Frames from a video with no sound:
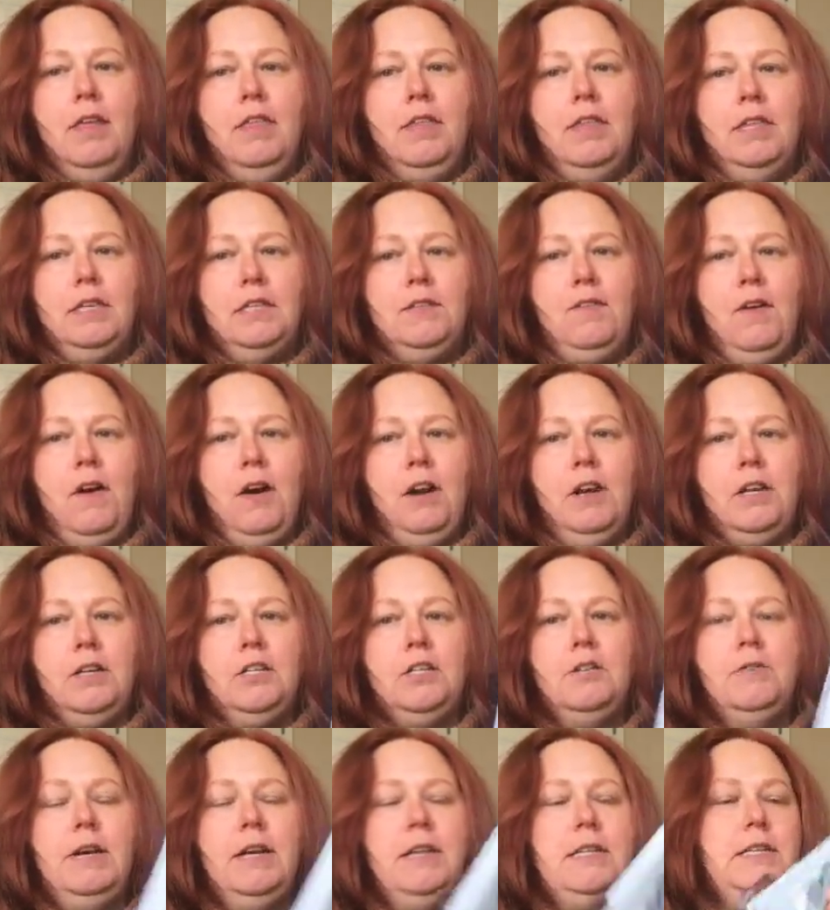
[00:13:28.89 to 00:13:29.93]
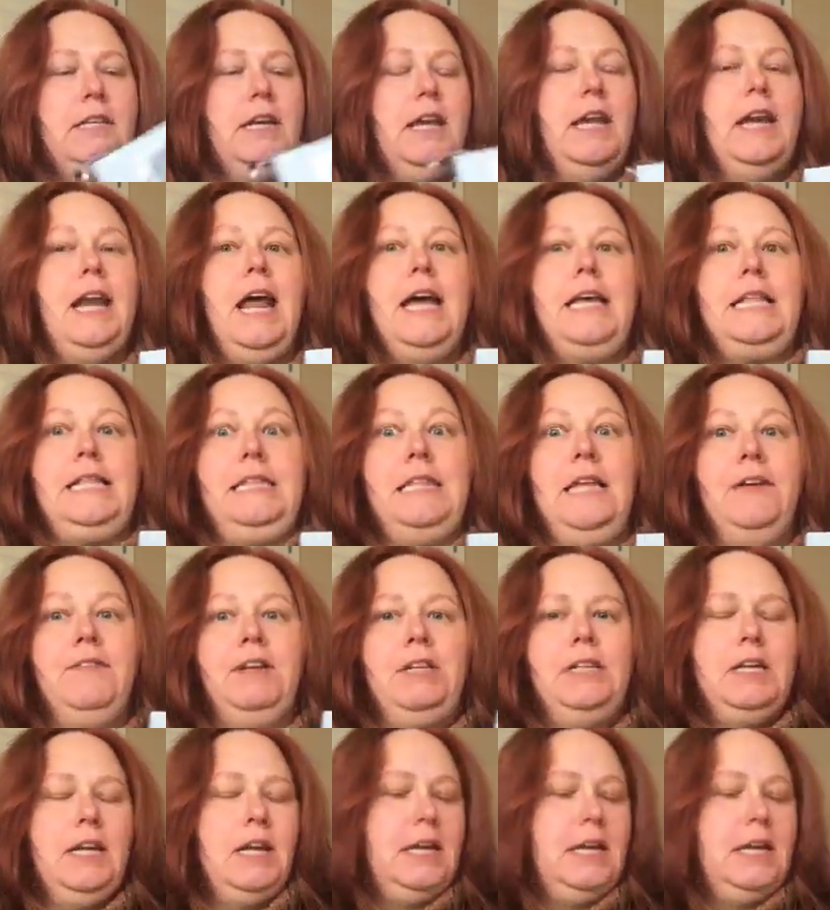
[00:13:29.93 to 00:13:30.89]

this far into it and I love it.